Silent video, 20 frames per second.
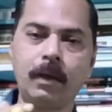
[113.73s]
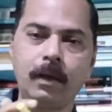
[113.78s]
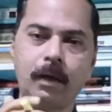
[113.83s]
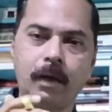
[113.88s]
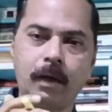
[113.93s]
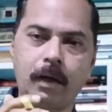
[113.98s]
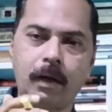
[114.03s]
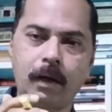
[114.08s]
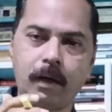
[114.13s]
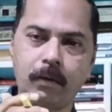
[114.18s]

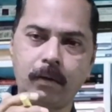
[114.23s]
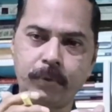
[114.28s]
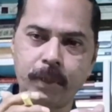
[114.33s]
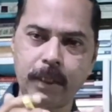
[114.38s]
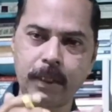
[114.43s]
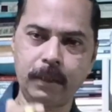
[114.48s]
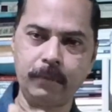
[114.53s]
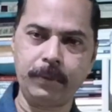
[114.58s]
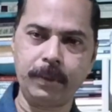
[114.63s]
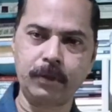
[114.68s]

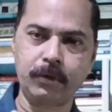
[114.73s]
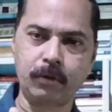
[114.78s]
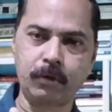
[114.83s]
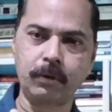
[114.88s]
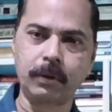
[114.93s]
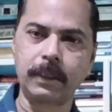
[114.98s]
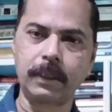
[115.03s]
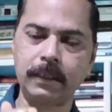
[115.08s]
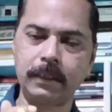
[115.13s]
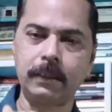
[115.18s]
will be taught
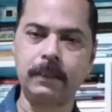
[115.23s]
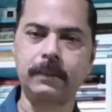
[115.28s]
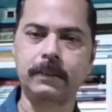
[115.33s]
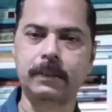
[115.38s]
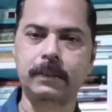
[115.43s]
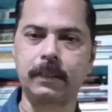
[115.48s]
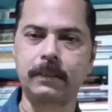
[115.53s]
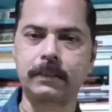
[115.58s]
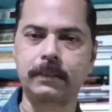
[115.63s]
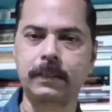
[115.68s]
in this
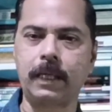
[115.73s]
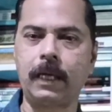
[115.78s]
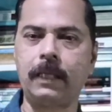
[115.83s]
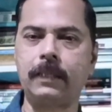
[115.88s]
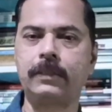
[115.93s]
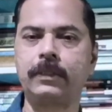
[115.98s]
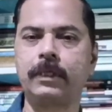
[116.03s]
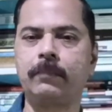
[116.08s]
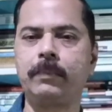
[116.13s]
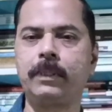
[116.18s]
class. I
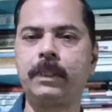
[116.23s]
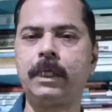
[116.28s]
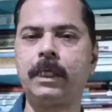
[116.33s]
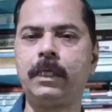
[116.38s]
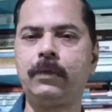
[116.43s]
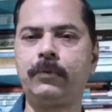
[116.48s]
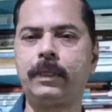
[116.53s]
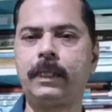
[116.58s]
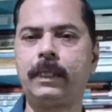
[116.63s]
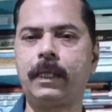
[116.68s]
shall be dealing
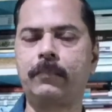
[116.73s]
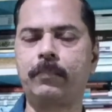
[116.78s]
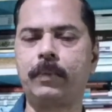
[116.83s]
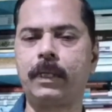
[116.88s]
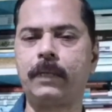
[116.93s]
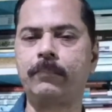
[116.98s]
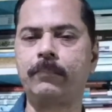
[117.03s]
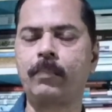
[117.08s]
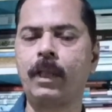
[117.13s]
with that play.